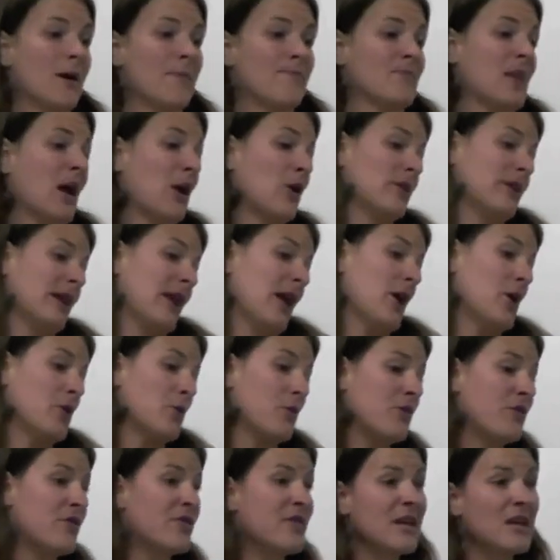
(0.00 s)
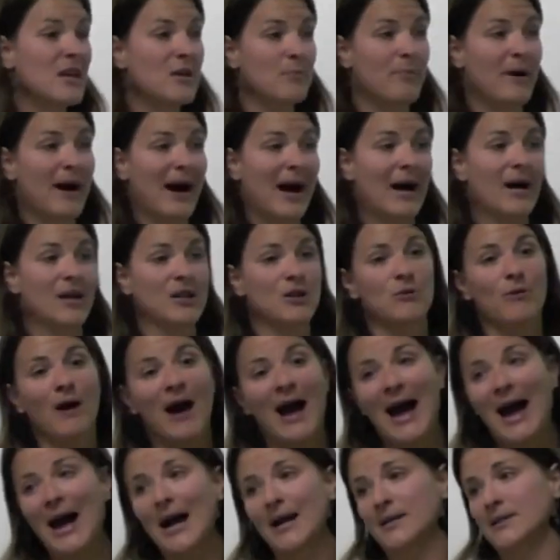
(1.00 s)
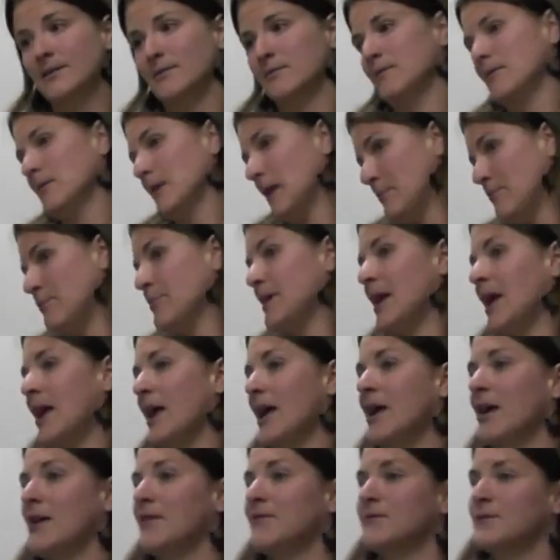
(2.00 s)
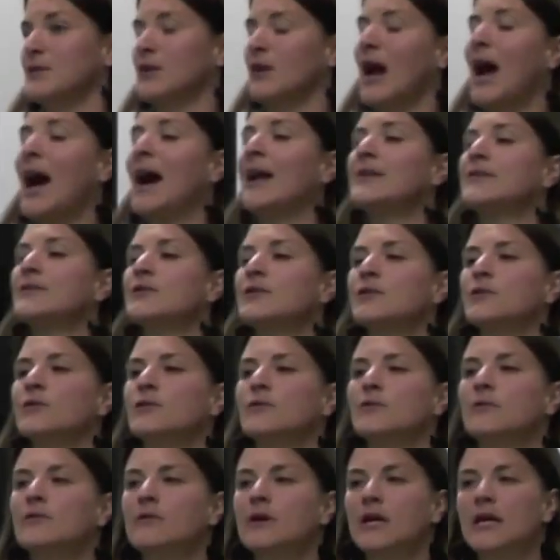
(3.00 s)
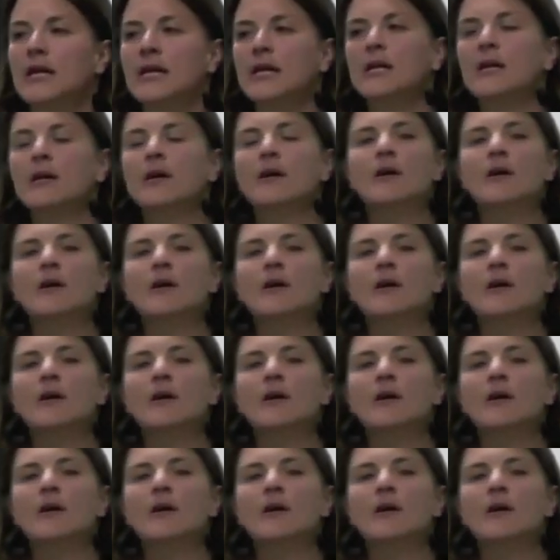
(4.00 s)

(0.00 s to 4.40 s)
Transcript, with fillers: not only how you think, but how you act and behave and your attitude, right?